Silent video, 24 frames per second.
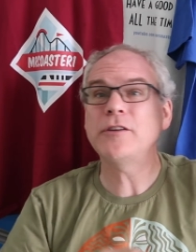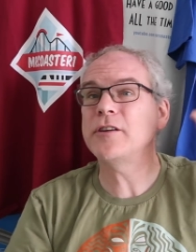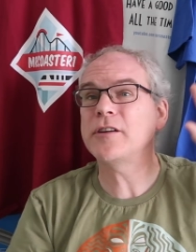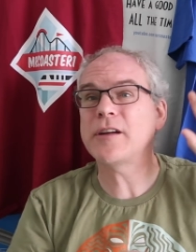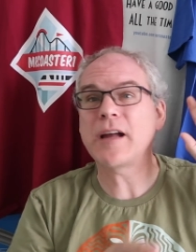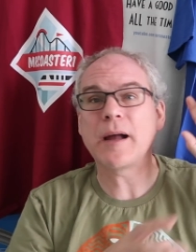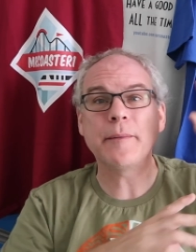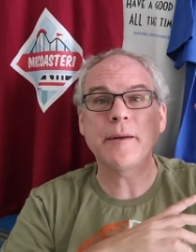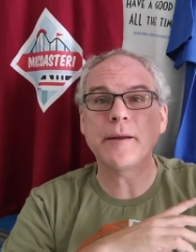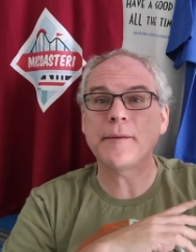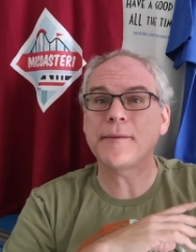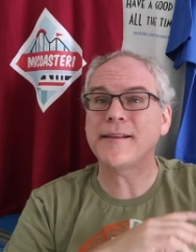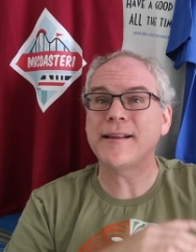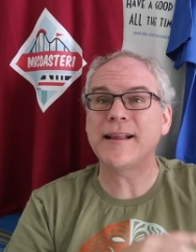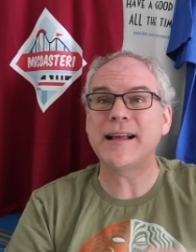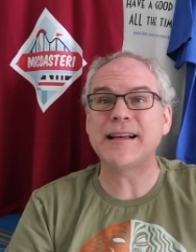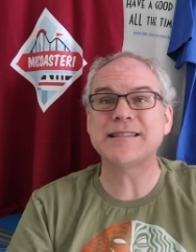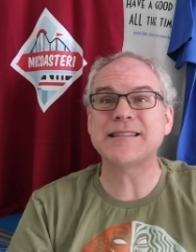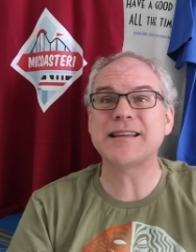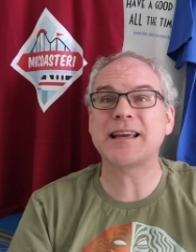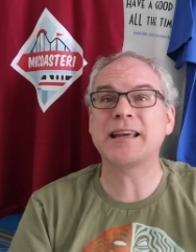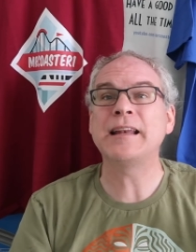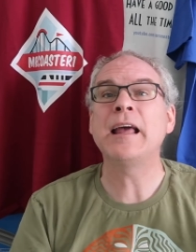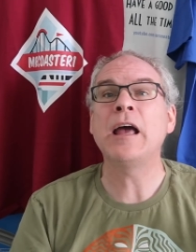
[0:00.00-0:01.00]
You're coming at the
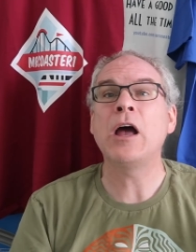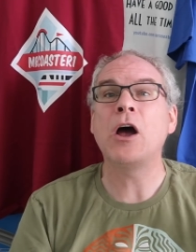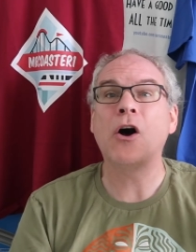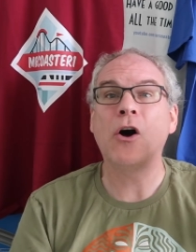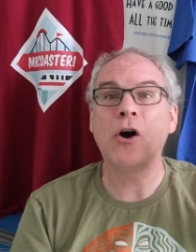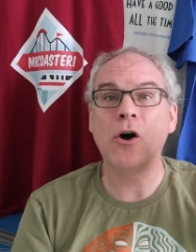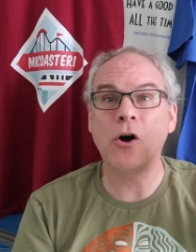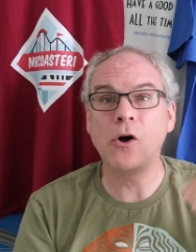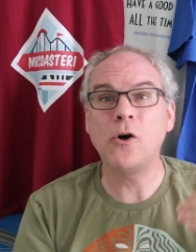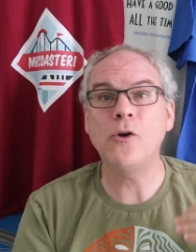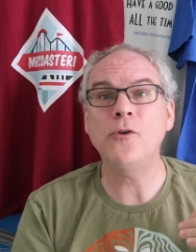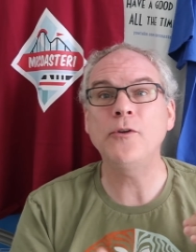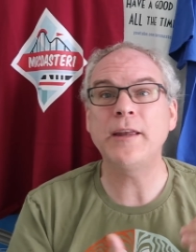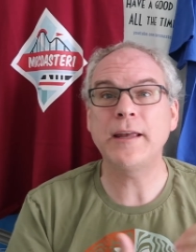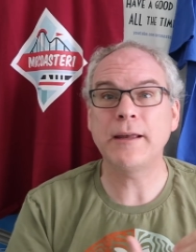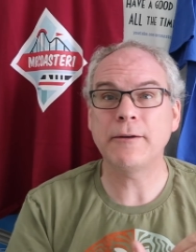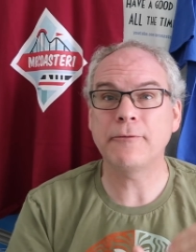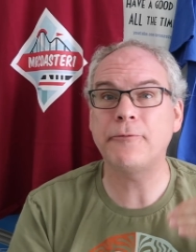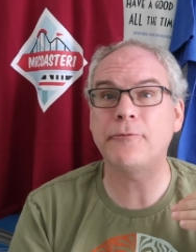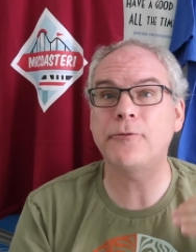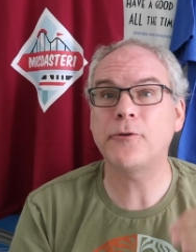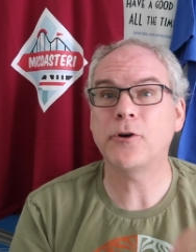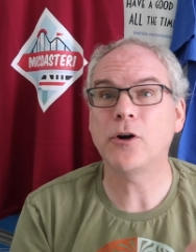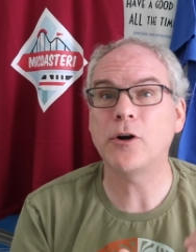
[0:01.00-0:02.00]
last second, holding
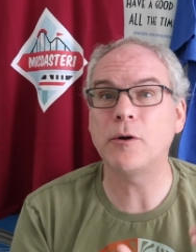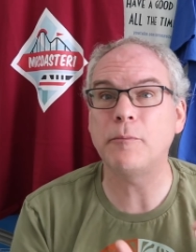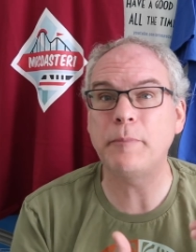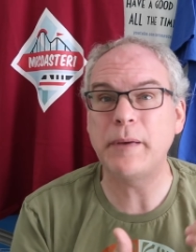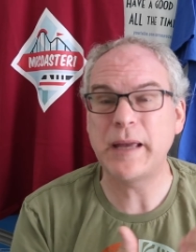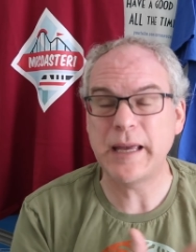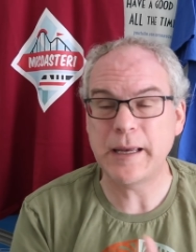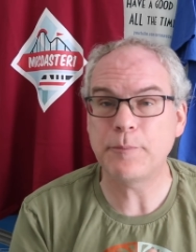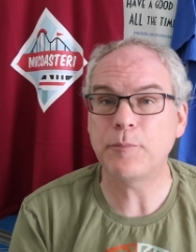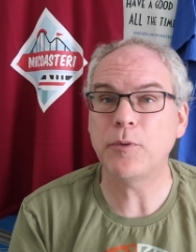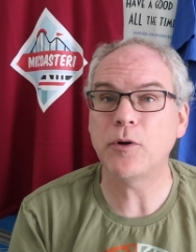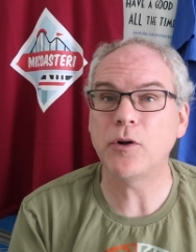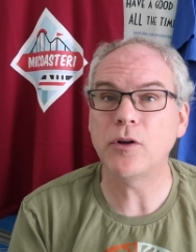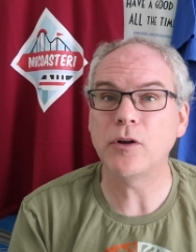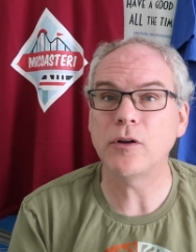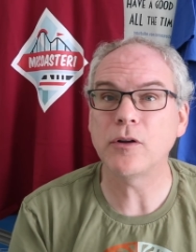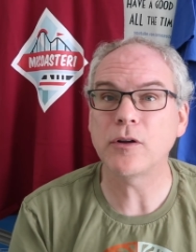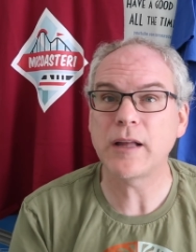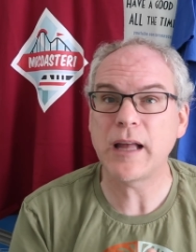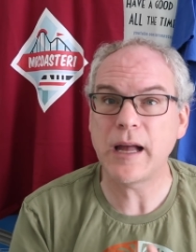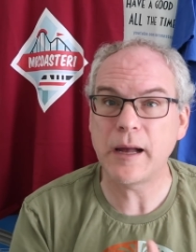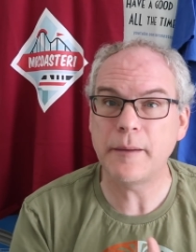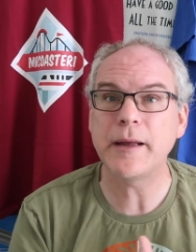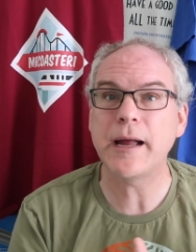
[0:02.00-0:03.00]
for people
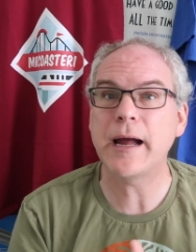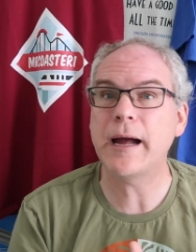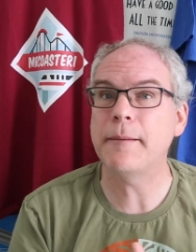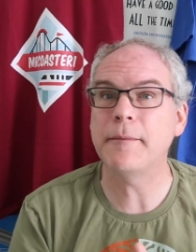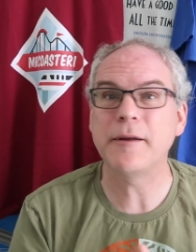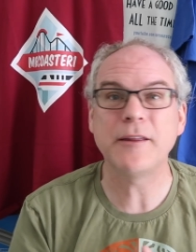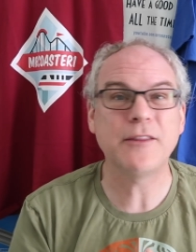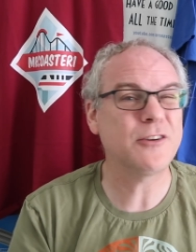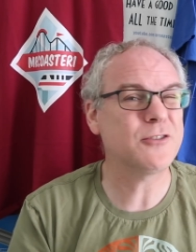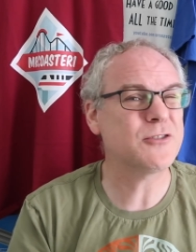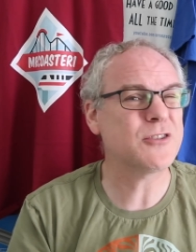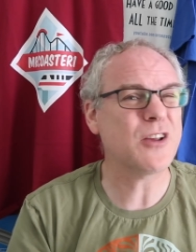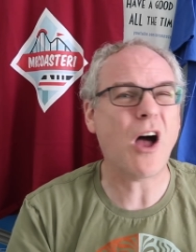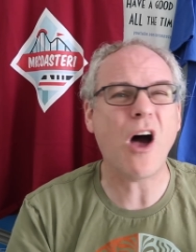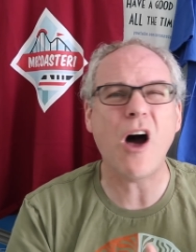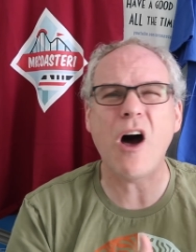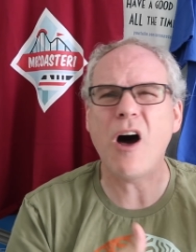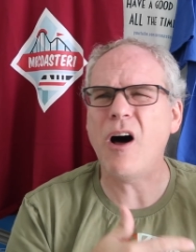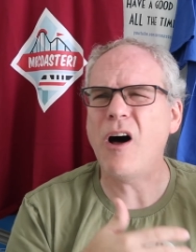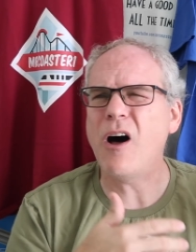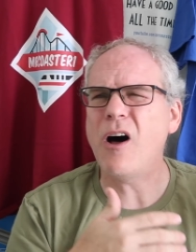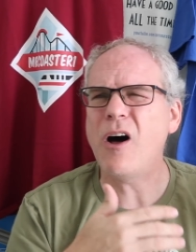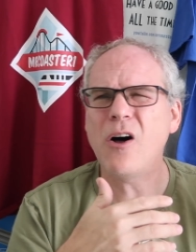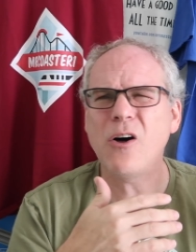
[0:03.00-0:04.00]
coming up, and there's
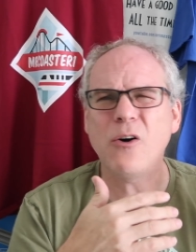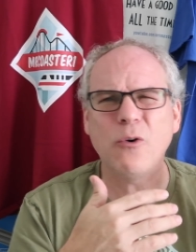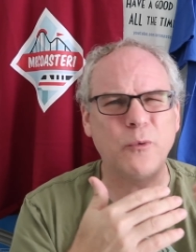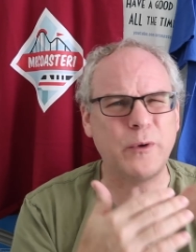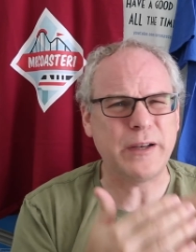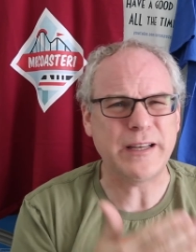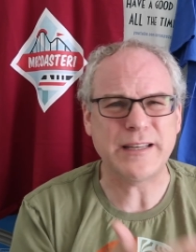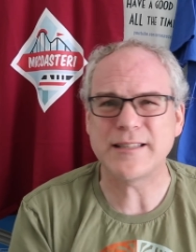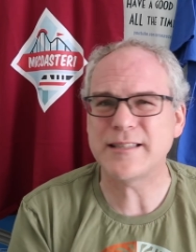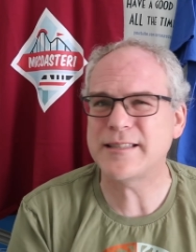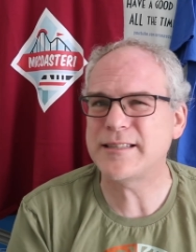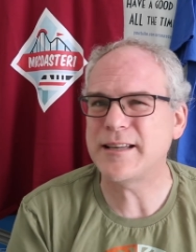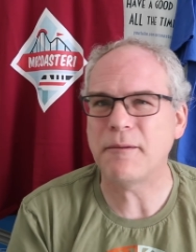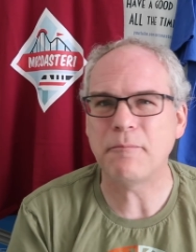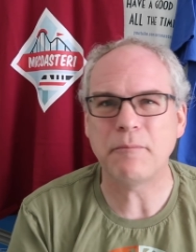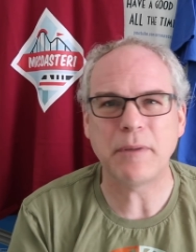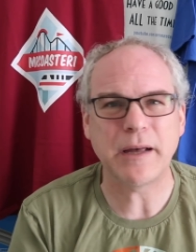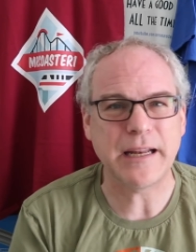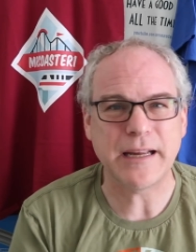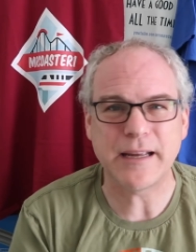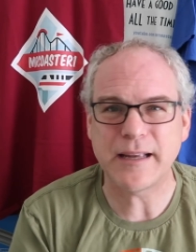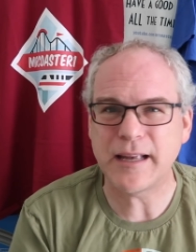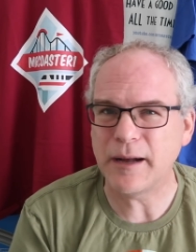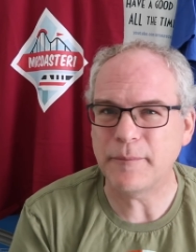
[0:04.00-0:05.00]
always
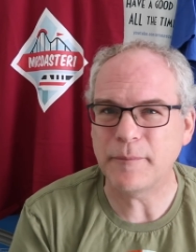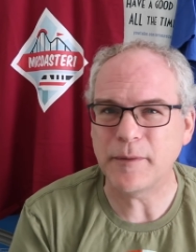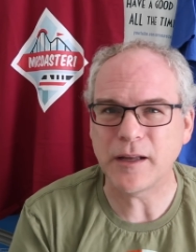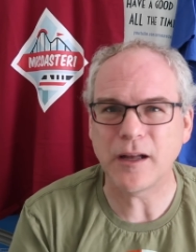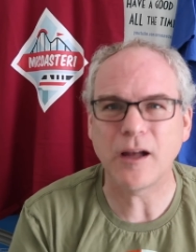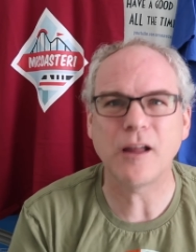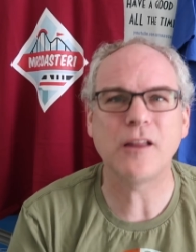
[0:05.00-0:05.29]
somebody coming.